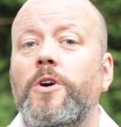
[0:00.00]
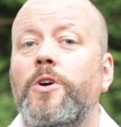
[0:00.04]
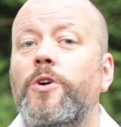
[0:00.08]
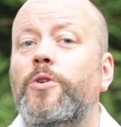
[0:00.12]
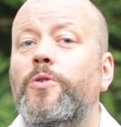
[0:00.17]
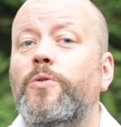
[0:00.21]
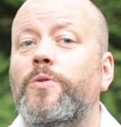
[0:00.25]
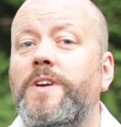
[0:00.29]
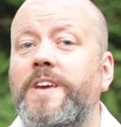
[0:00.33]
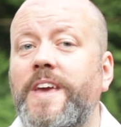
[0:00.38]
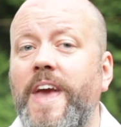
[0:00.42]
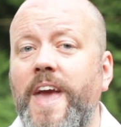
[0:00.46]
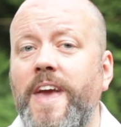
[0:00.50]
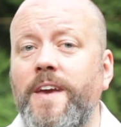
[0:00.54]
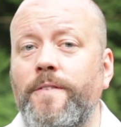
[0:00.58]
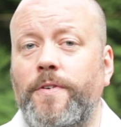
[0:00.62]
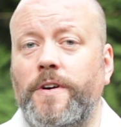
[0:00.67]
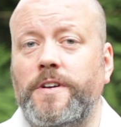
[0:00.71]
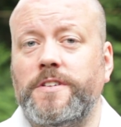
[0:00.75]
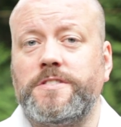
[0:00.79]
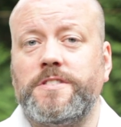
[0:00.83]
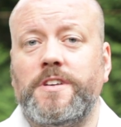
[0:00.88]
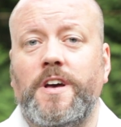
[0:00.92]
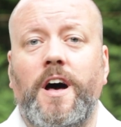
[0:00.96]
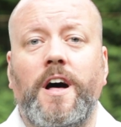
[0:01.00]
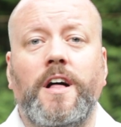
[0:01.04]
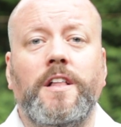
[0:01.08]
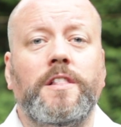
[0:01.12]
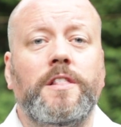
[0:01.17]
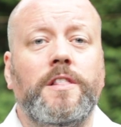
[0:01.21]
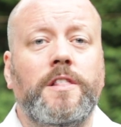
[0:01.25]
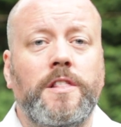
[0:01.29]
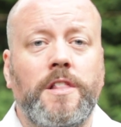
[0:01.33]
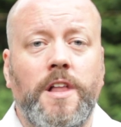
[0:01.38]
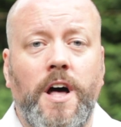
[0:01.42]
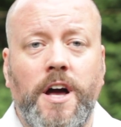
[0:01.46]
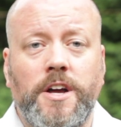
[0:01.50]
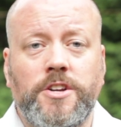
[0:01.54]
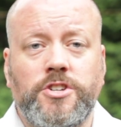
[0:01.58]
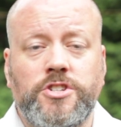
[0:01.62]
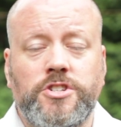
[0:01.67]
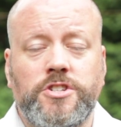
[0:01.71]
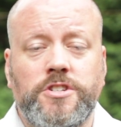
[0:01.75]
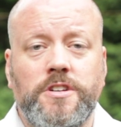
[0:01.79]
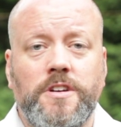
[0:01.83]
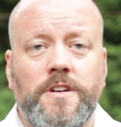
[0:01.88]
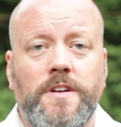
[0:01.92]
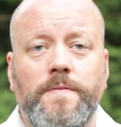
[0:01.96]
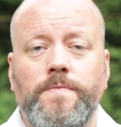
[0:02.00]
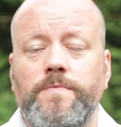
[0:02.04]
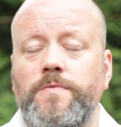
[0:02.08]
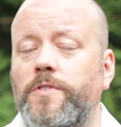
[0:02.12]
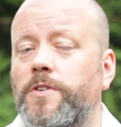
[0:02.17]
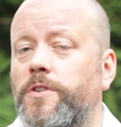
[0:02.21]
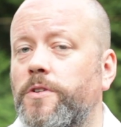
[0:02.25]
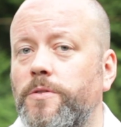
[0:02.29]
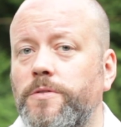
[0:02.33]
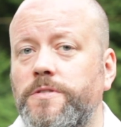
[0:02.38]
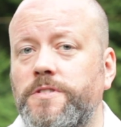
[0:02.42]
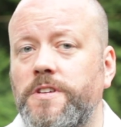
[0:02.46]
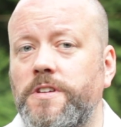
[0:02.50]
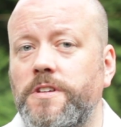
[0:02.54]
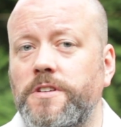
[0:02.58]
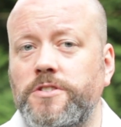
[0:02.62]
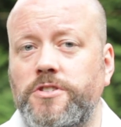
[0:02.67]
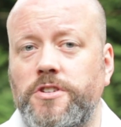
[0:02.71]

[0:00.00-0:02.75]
who gave us a lush, Venusian